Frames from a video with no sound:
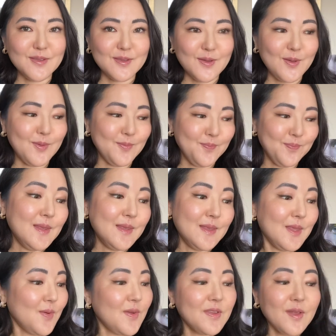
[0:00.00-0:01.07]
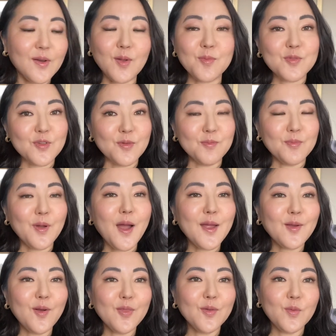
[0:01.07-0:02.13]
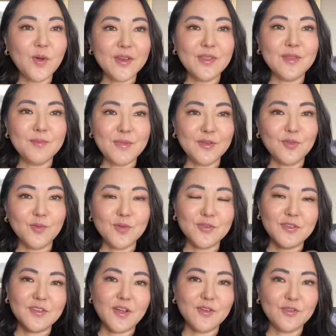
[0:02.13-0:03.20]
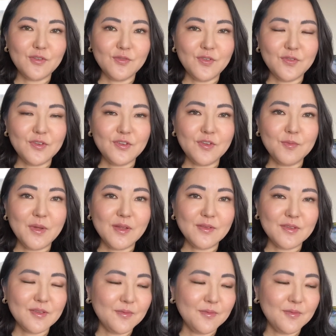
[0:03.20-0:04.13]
So there is that option, but I got the one in the middle, which is £152.